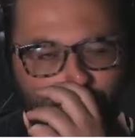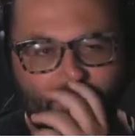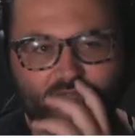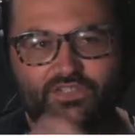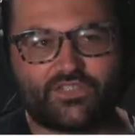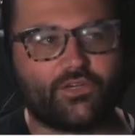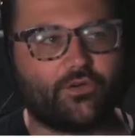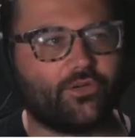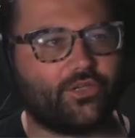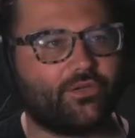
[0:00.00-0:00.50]

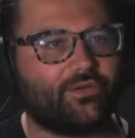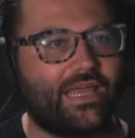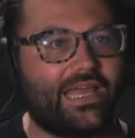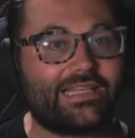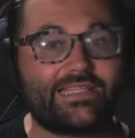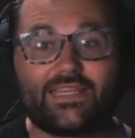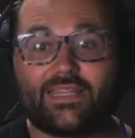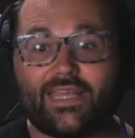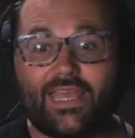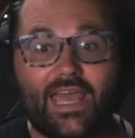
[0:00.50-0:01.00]
So you get
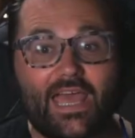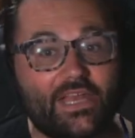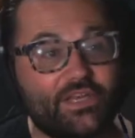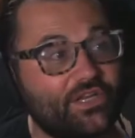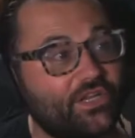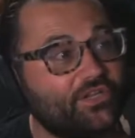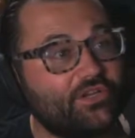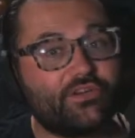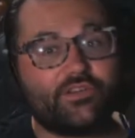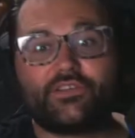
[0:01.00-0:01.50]
to the end
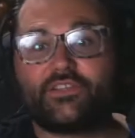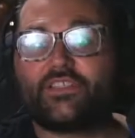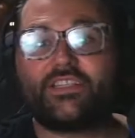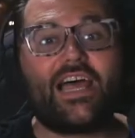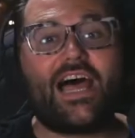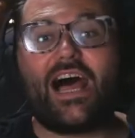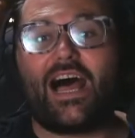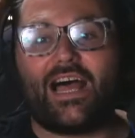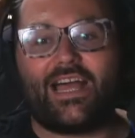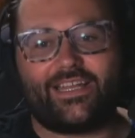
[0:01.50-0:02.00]
and you're
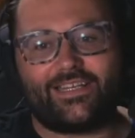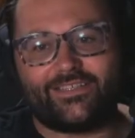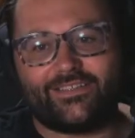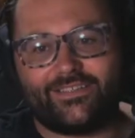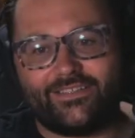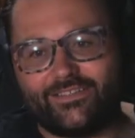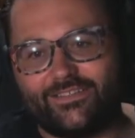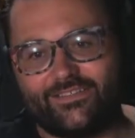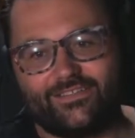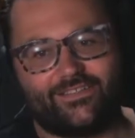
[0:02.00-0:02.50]
done!
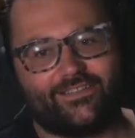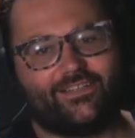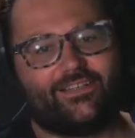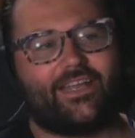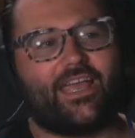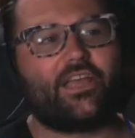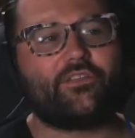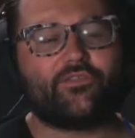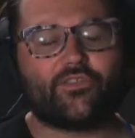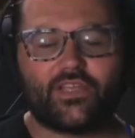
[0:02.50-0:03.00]

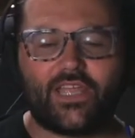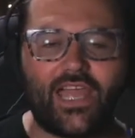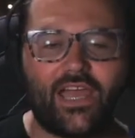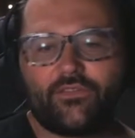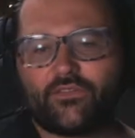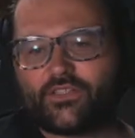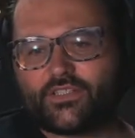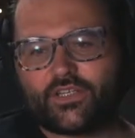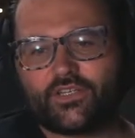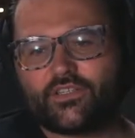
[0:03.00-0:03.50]
And there, yeah,
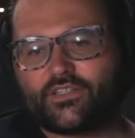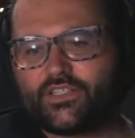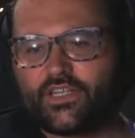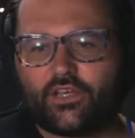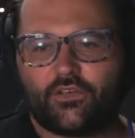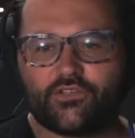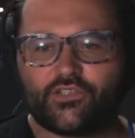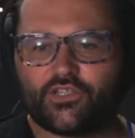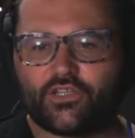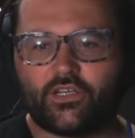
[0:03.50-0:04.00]
there's little
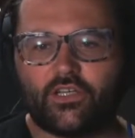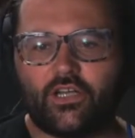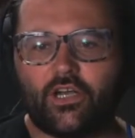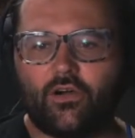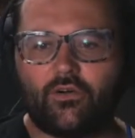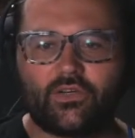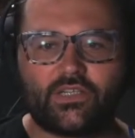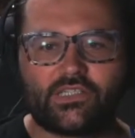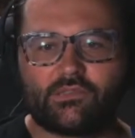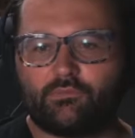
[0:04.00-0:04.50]
secrets you can
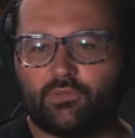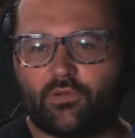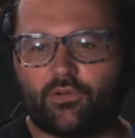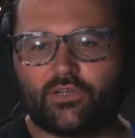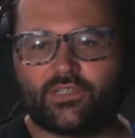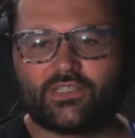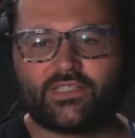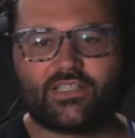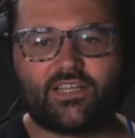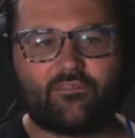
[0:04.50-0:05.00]
go and explore
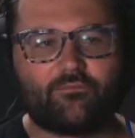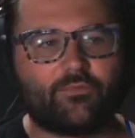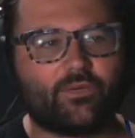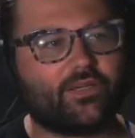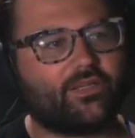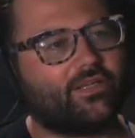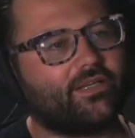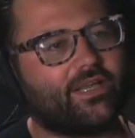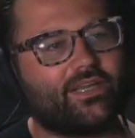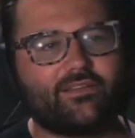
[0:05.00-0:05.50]
and stuff,
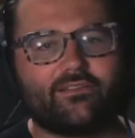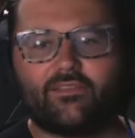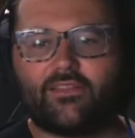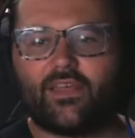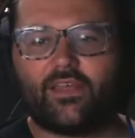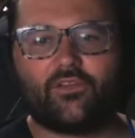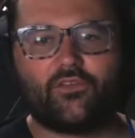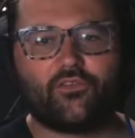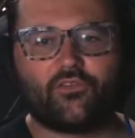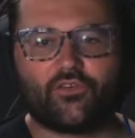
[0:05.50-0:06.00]
but you get to the
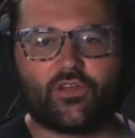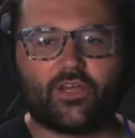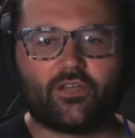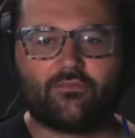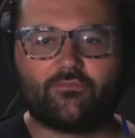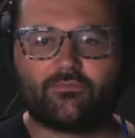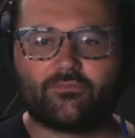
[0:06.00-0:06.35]
end and you're done.